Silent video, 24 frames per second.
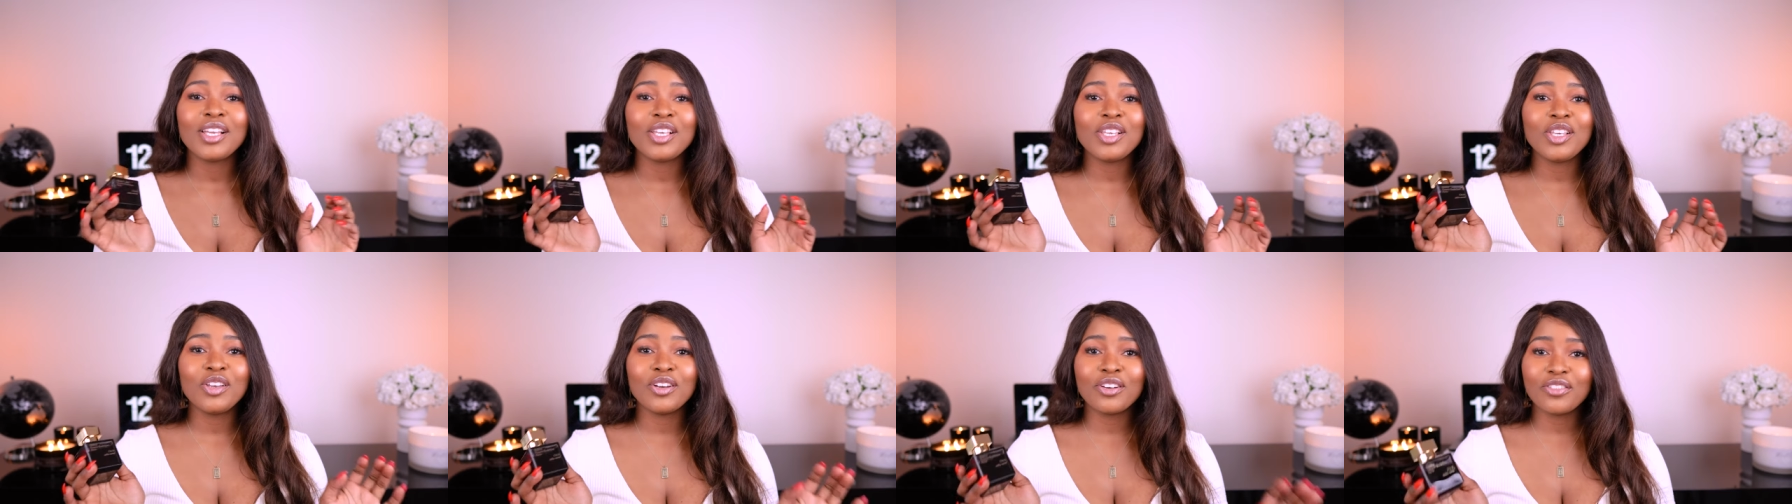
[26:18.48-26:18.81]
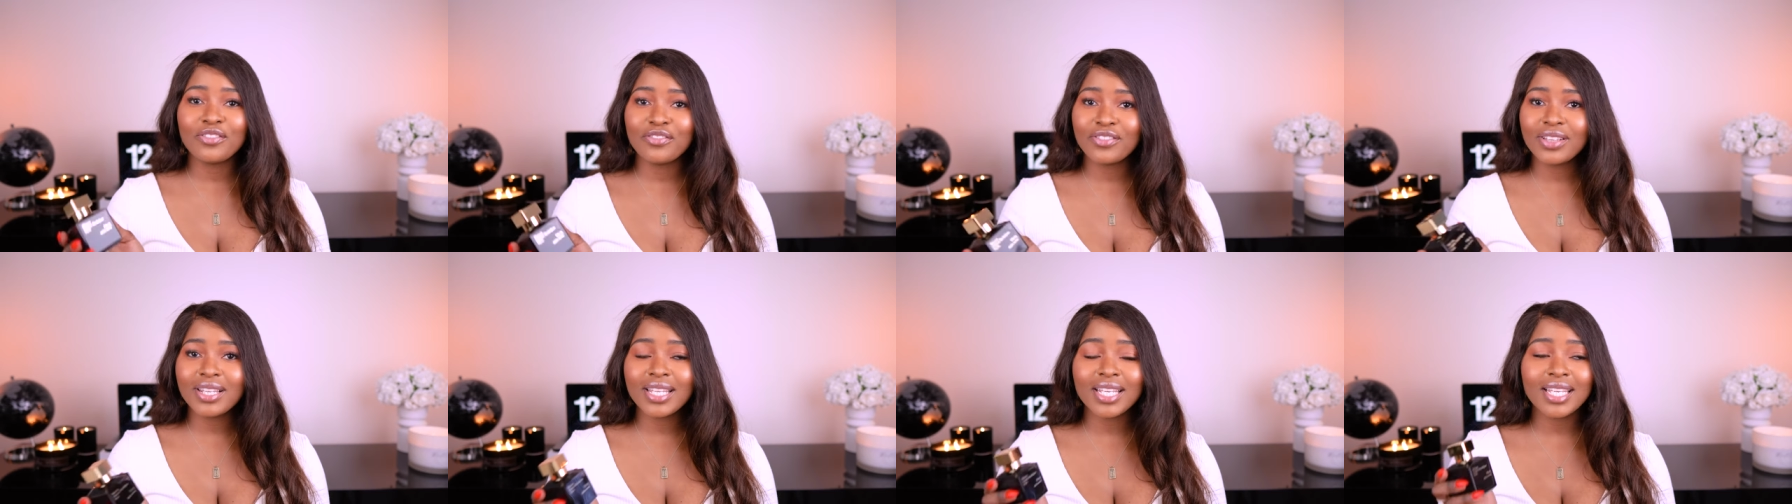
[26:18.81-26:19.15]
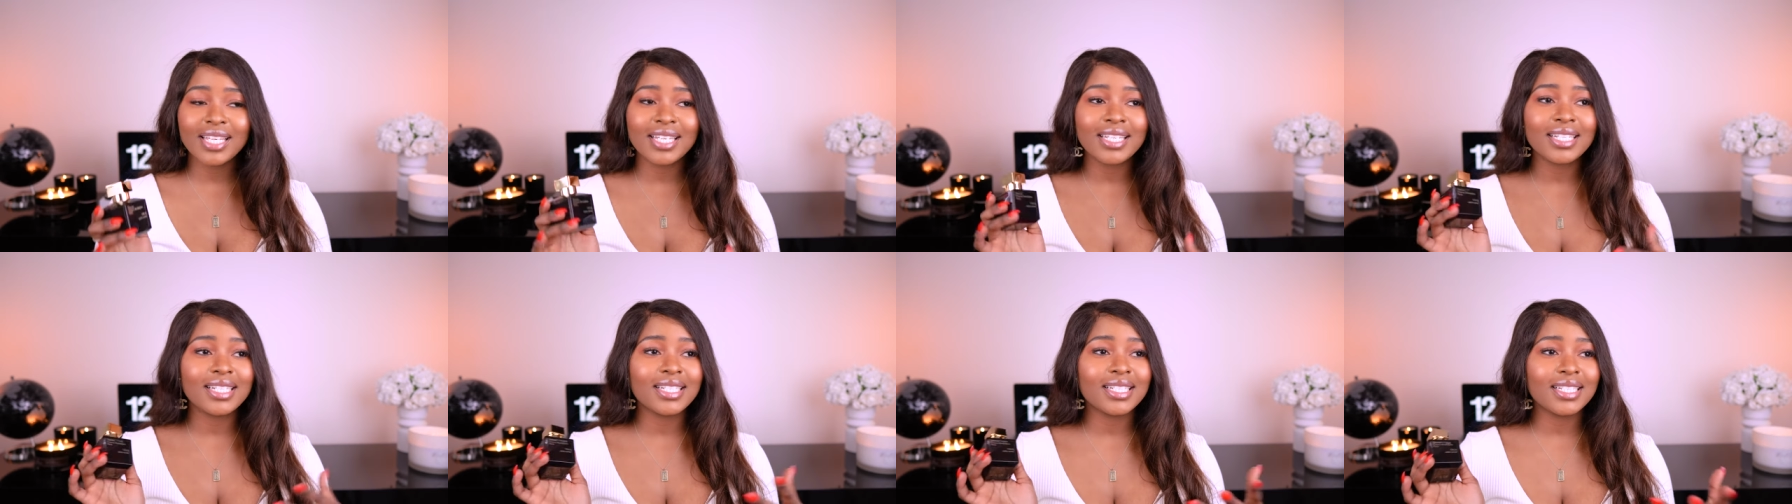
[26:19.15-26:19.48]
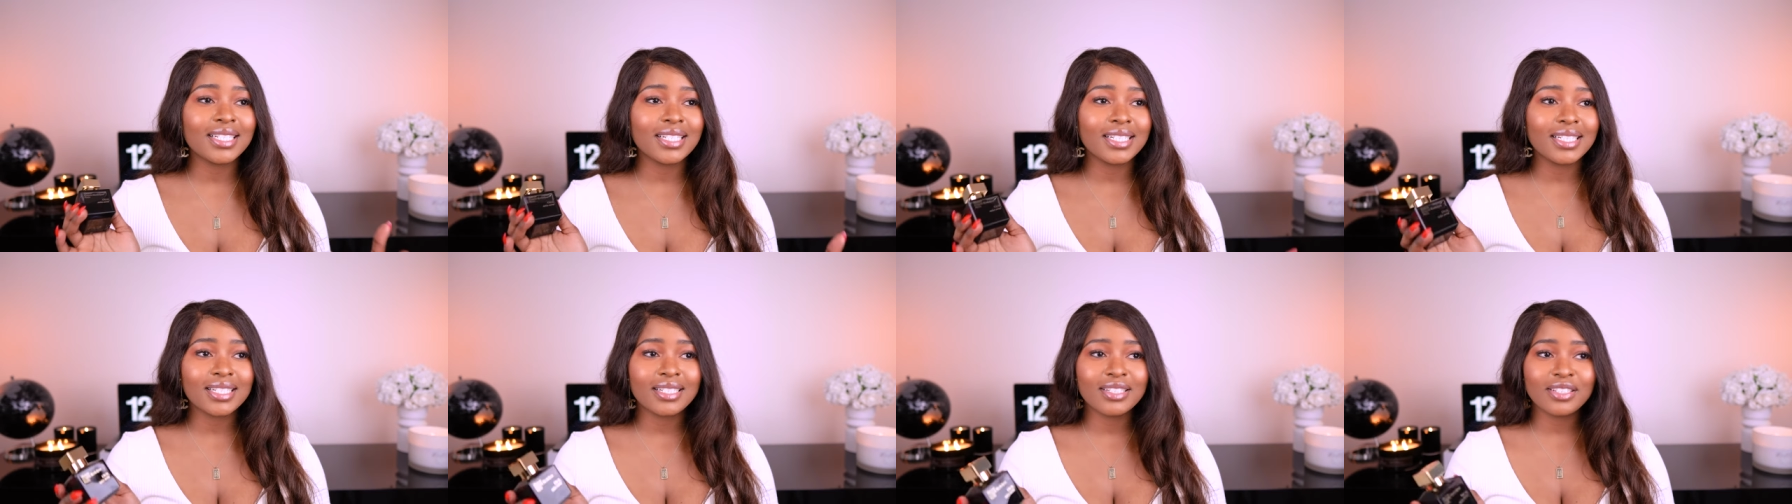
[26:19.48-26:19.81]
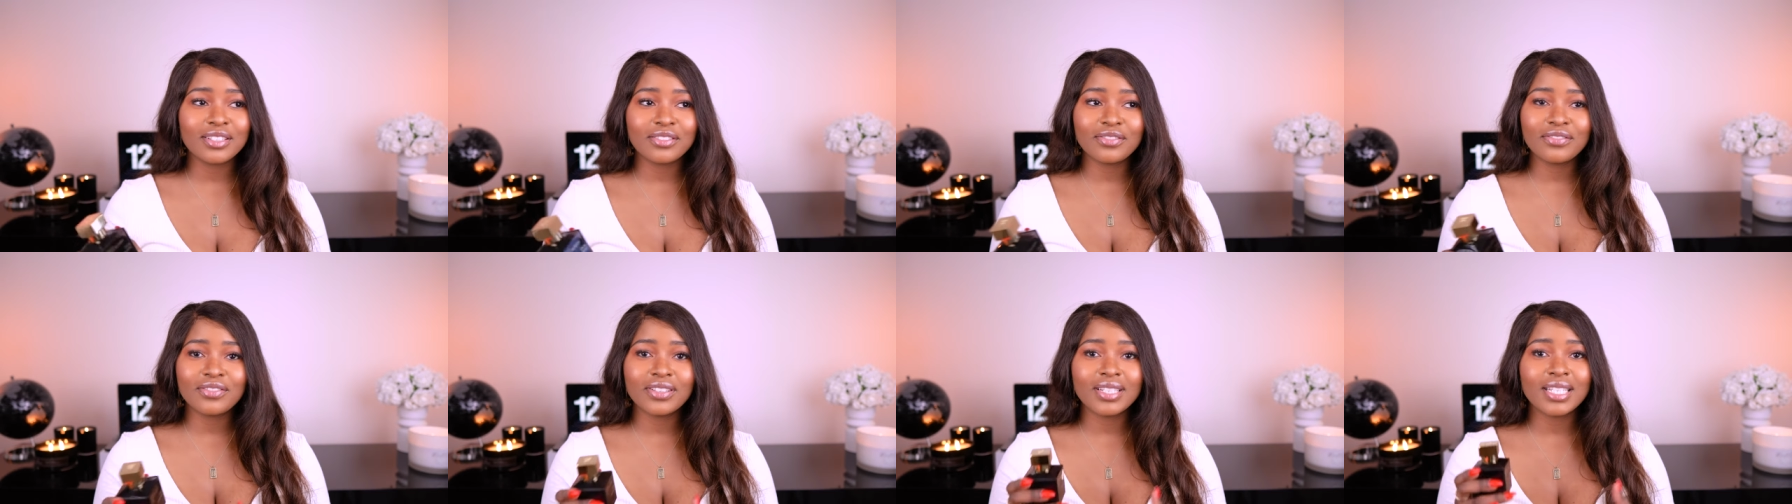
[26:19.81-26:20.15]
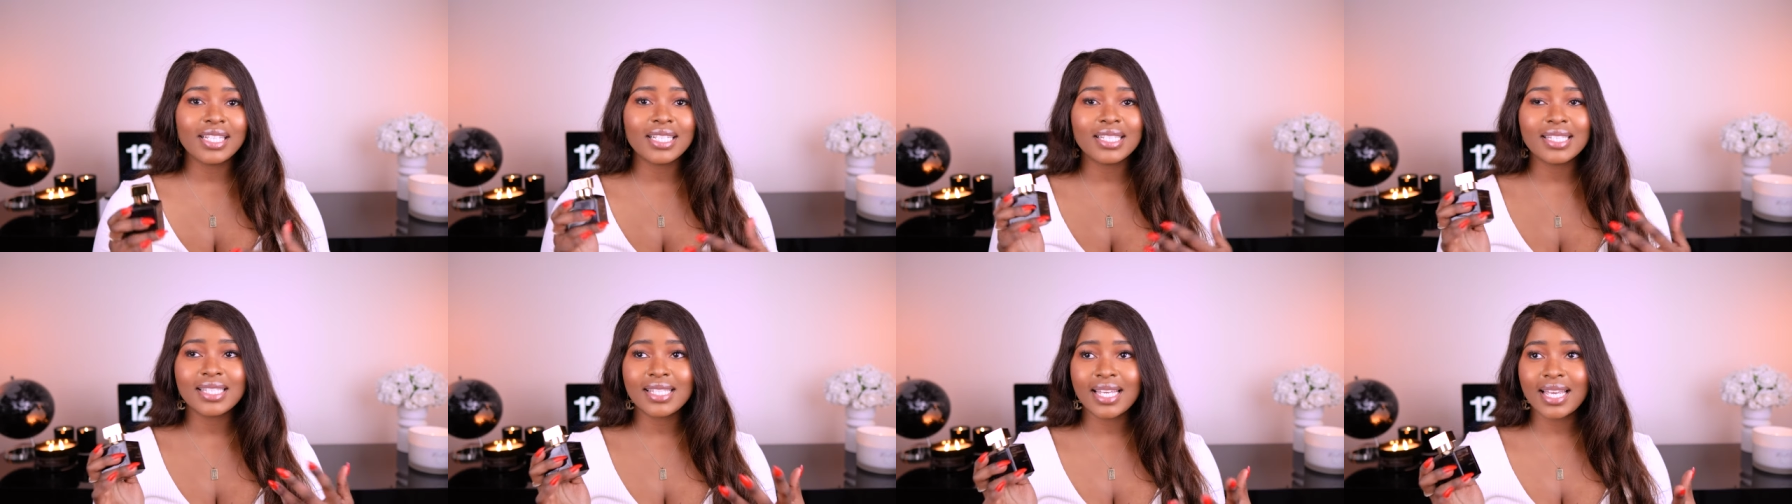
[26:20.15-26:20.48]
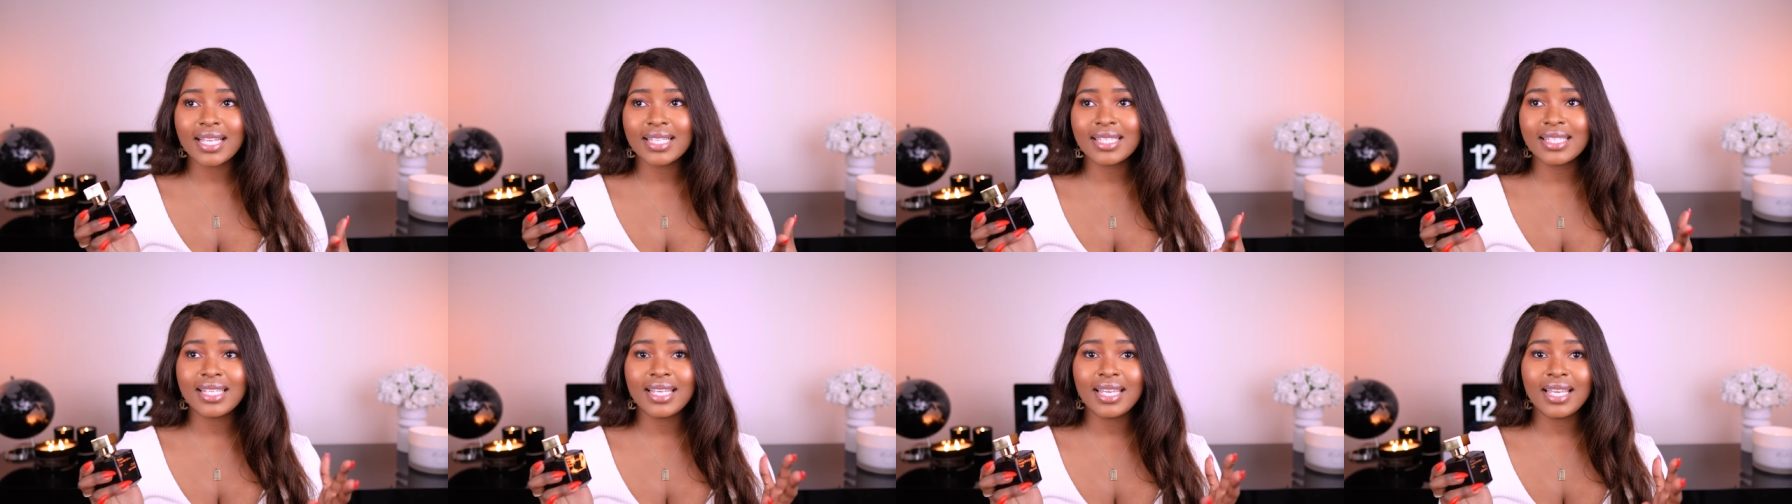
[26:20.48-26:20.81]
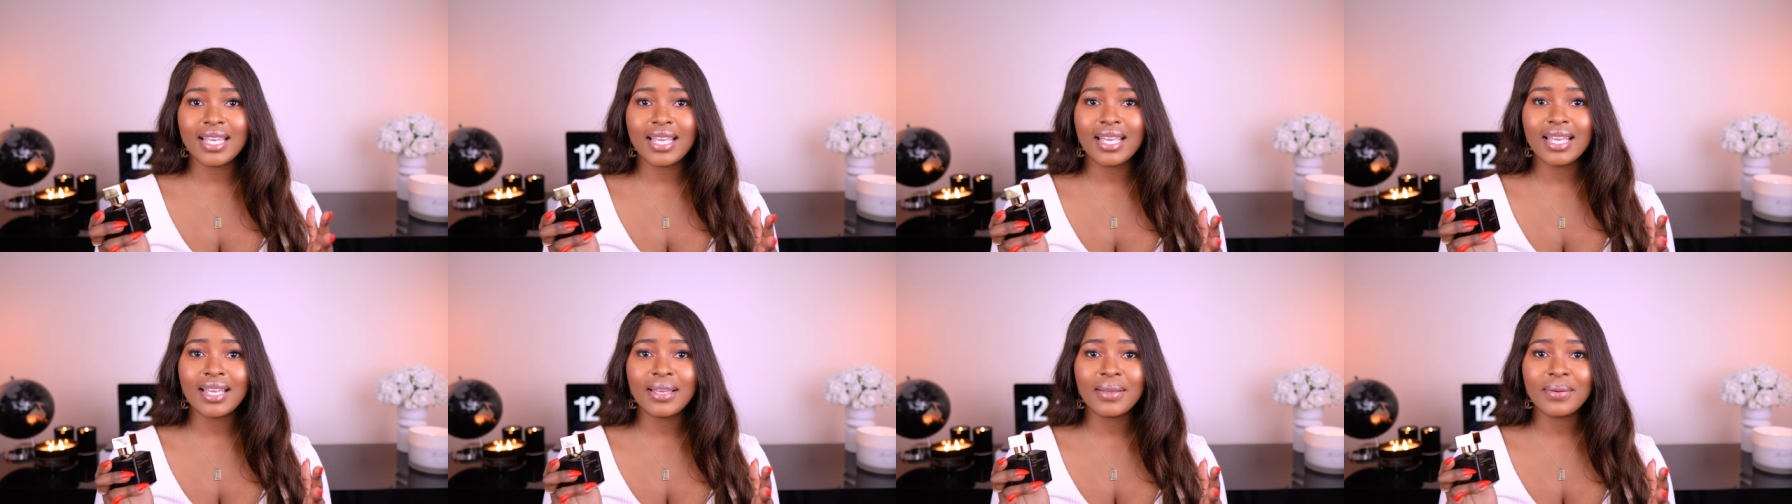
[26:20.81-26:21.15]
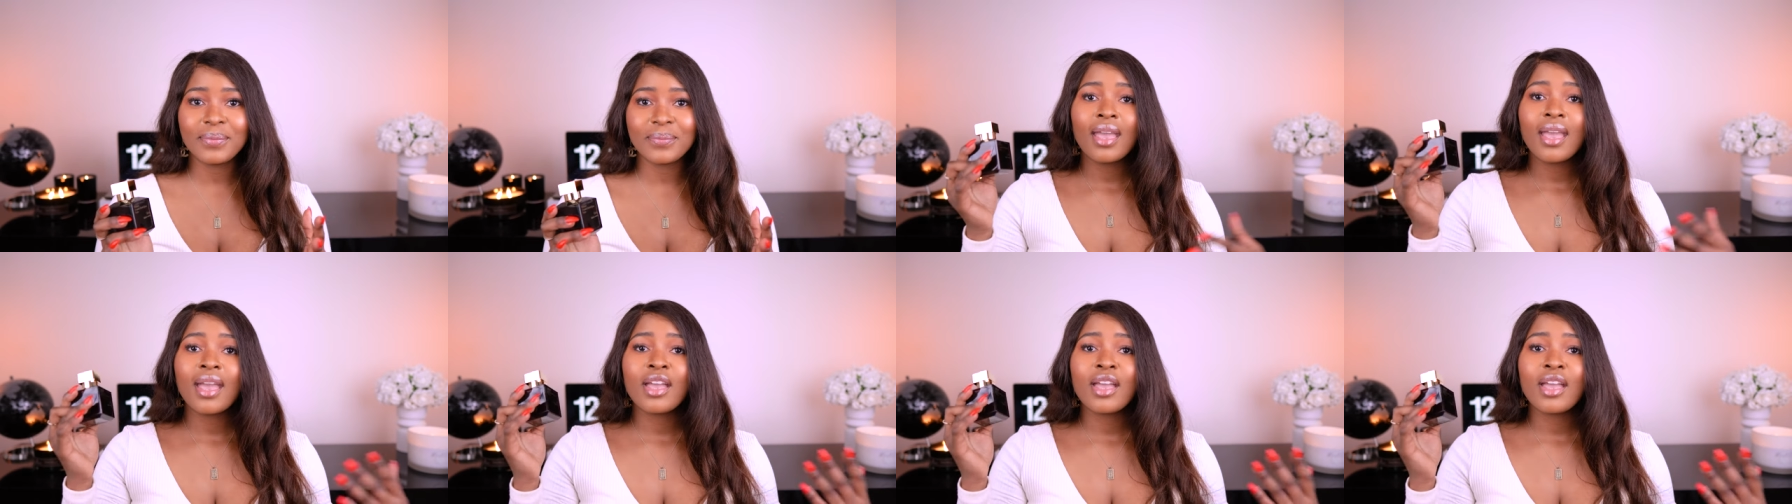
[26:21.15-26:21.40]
you're feeling good, you're feeling sexy,